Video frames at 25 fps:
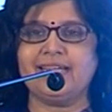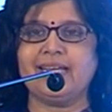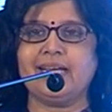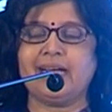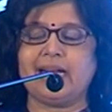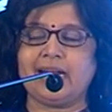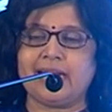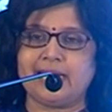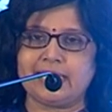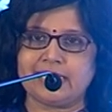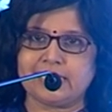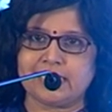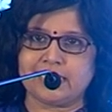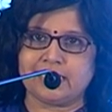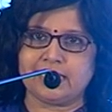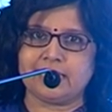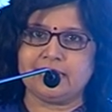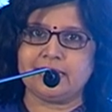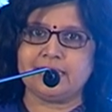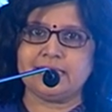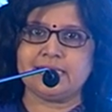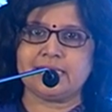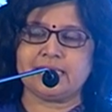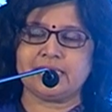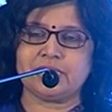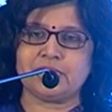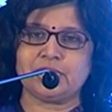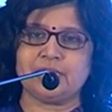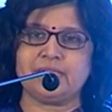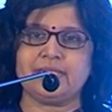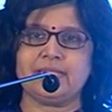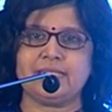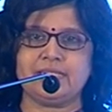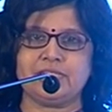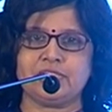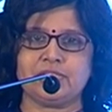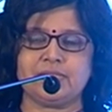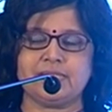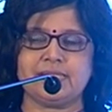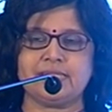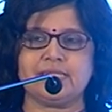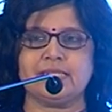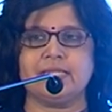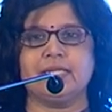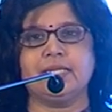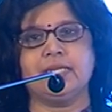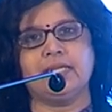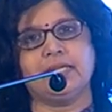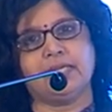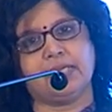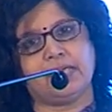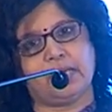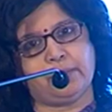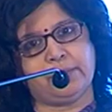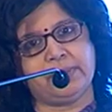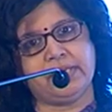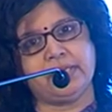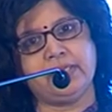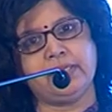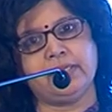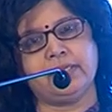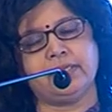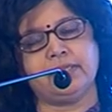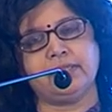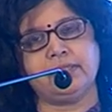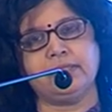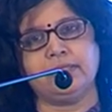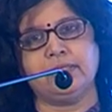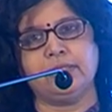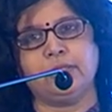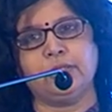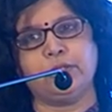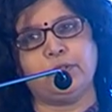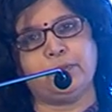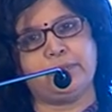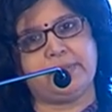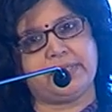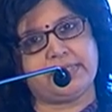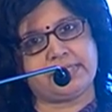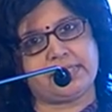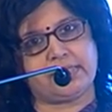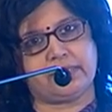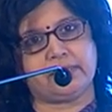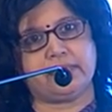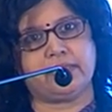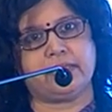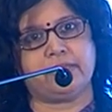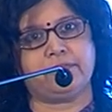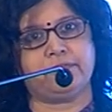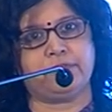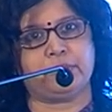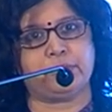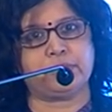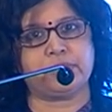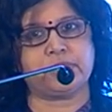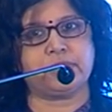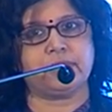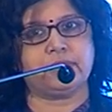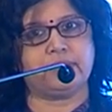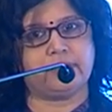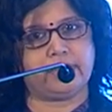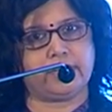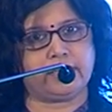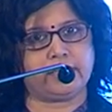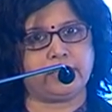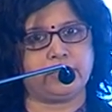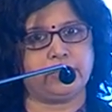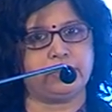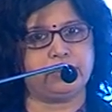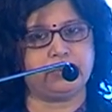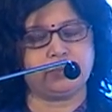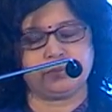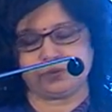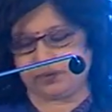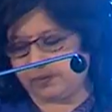higher secondary section teachers coming here to present their views. Thank you.